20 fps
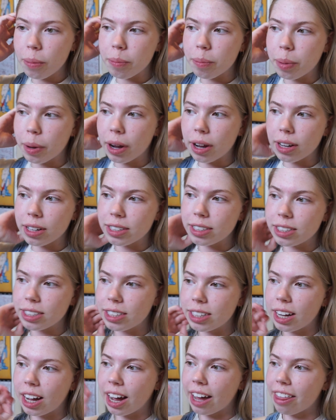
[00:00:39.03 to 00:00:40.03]

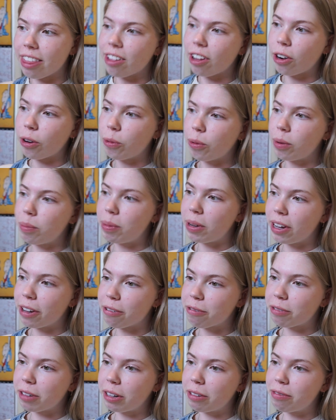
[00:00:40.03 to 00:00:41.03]
but I thought it would be a
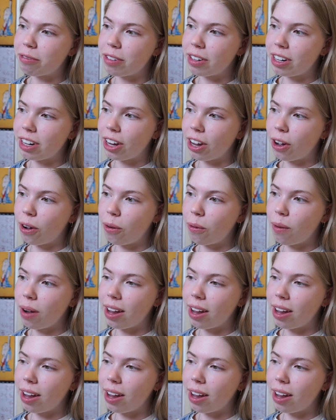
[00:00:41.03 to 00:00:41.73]
fun video